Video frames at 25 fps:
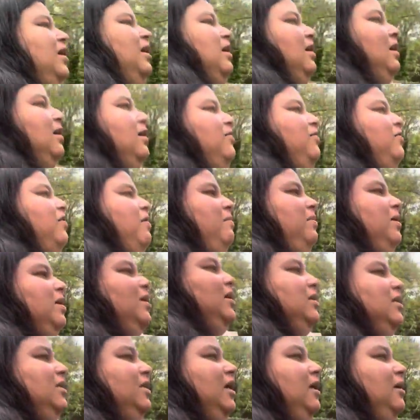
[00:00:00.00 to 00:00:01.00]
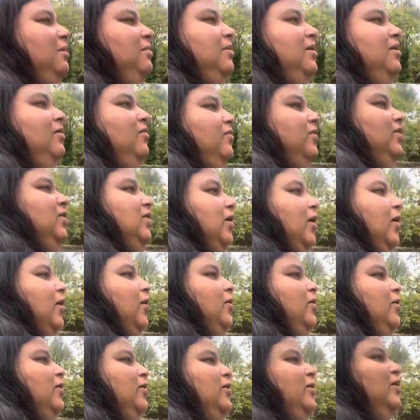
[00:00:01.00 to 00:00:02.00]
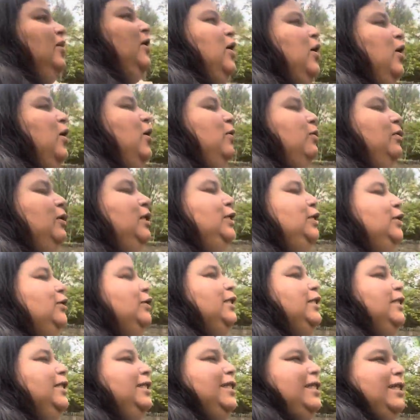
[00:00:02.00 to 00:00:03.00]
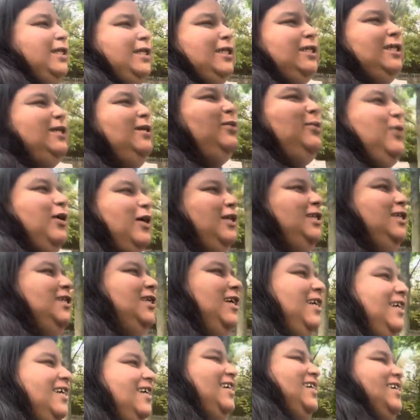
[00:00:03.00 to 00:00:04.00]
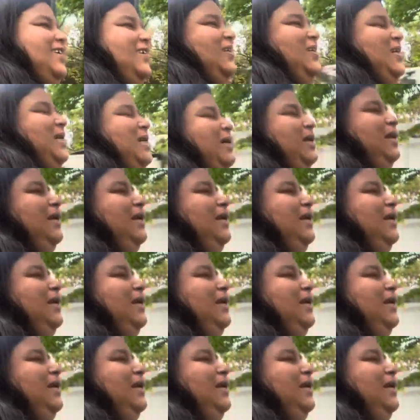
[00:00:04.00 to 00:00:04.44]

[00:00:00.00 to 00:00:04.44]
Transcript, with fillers: If I make a 10 minute video, would you literally watch it?